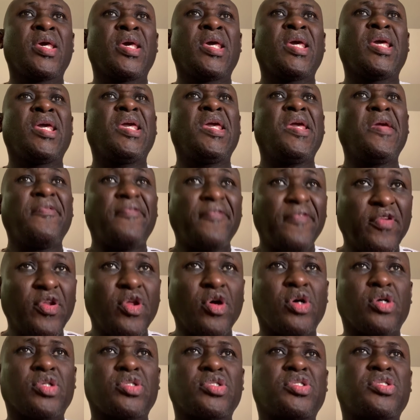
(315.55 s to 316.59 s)
If
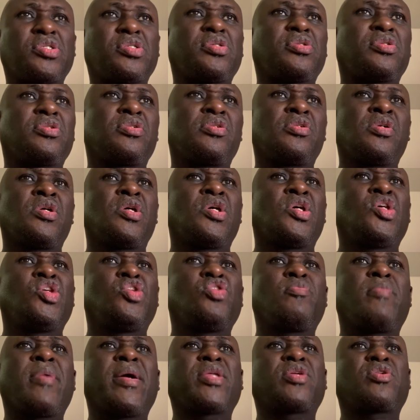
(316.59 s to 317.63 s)
not,
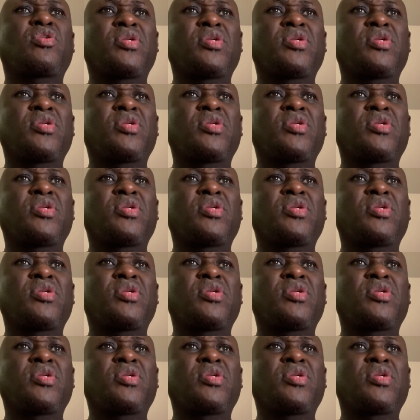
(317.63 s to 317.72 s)
you might